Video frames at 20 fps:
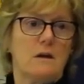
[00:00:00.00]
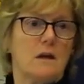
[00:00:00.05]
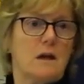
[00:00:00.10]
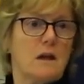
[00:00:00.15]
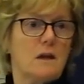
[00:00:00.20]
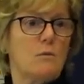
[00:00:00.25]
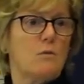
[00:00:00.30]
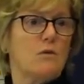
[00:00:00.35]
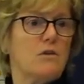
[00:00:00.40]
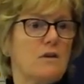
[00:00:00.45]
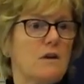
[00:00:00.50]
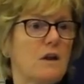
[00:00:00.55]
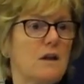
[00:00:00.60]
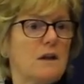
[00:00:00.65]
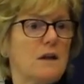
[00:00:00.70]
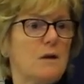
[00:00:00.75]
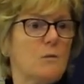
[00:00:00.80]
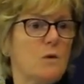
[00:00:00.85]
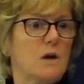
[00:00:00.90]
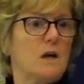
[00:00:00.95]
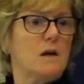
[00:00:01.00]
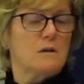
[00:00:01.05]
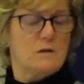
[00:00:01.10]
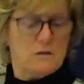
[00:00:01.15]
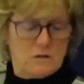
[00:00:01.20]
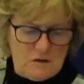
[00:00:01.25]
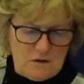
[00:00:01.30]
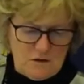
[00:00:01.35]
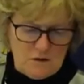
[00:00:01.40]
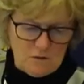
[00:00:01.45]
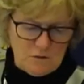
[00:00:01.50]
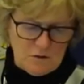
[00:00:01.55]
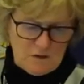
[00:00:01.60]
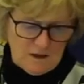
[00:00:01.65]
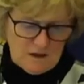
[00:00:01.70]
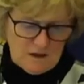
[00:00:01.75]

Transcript: And there was nothing we could do.